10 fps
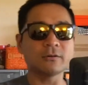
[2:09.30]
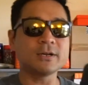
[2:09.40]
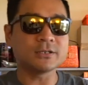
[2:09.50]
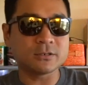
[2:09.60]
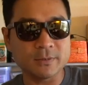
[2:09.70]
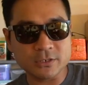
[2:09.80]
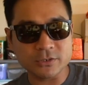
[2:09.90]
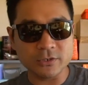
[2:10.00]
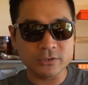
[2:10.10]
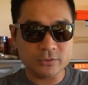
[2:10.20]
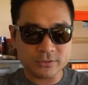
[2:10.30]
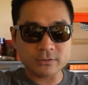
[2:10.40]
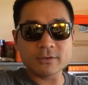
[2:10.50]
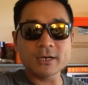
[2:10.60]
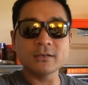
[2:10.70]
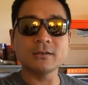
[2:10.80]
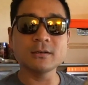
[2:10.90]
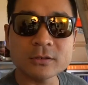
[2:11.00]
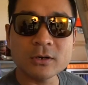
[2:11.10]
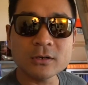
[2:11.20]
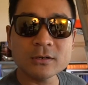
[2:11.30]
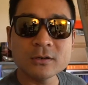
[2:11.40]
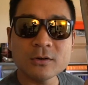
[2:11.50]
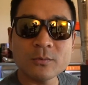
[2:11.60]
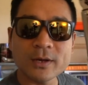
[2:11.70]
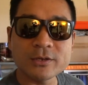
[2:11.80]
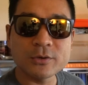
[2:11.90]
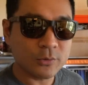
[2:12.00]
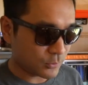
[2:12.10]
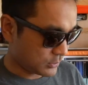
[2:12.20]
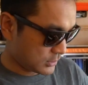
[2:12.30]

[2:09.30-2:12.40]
wrench. Make sure you use the right torque when you